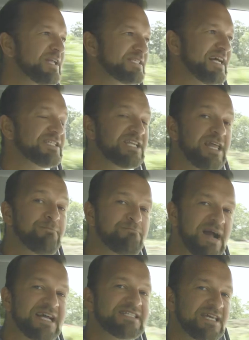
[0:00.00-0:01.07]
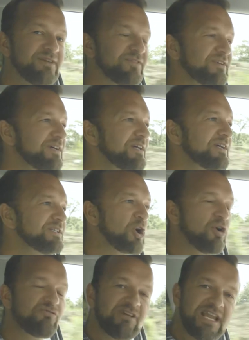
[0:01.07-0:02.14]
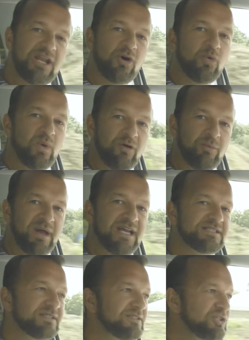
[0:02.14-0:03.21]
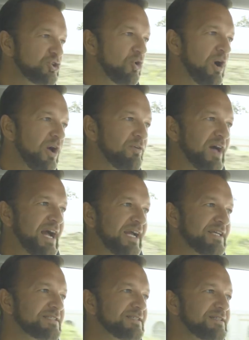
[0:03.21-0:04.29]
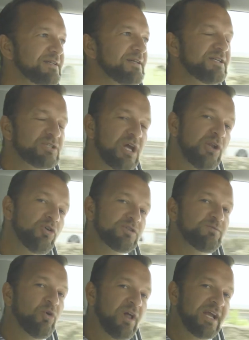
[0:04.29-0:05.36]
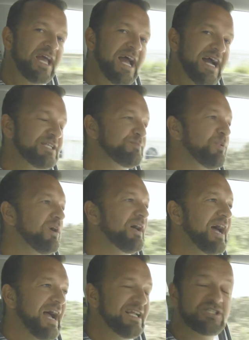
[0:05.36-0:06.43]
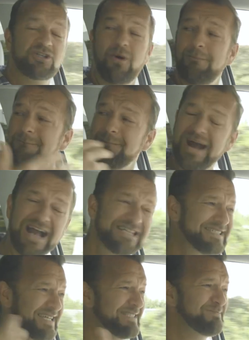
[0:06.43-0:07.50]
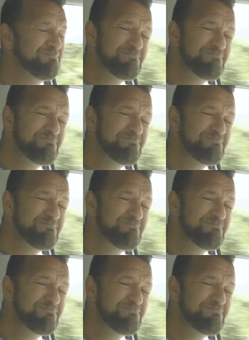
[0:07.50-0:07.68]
it's actually massive. It's got a really long wheelbase, short overhangs, so it looks more like a hatch, but actually got masses